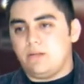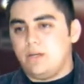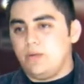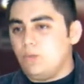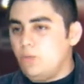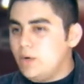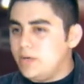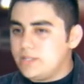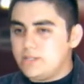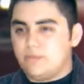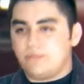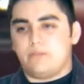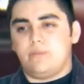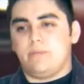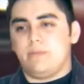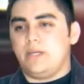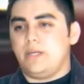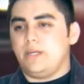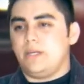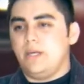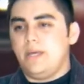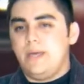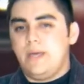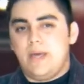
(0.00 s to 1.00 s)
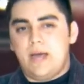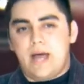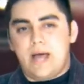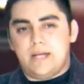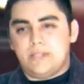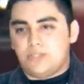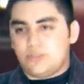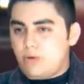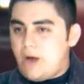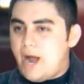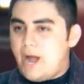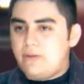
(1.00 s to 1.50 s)
It wasn't for me. I
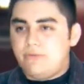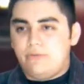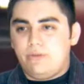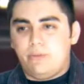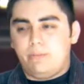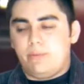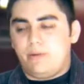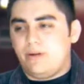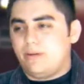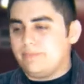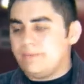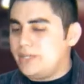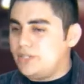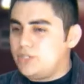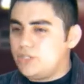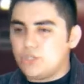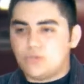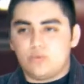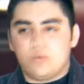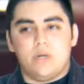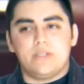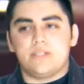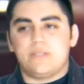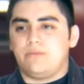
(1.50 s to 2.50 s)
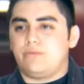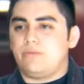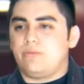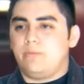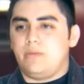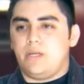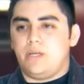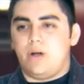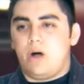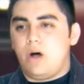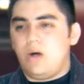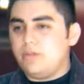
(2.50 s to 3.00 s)
tried football. It just wasn't for
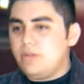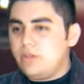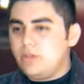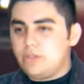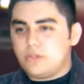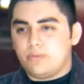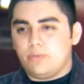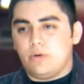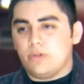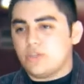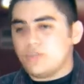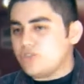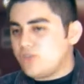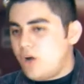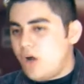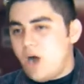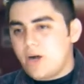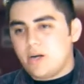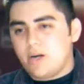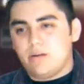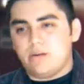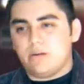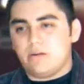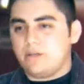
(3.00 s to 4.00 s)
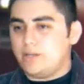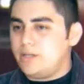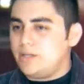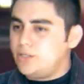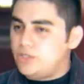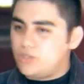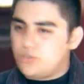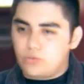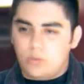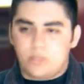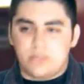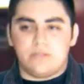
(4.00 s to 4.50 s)
me. All the other sports, soccer, it
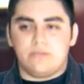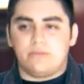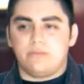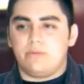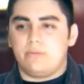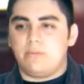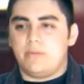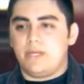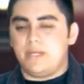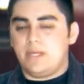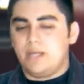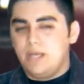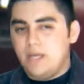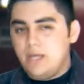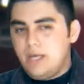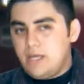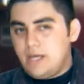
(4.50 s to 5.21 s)
just wasn't for me.